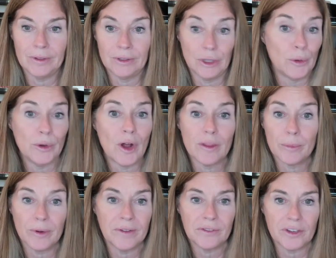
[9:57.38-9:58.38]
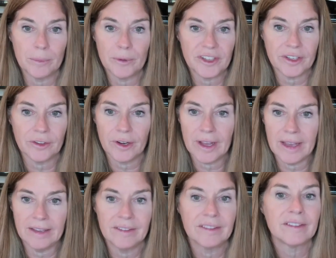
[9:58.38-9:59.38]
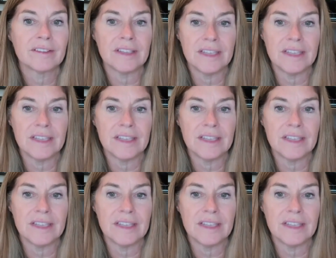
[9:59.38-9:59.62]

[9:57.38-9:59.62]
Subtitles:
load all the briefs in a particular case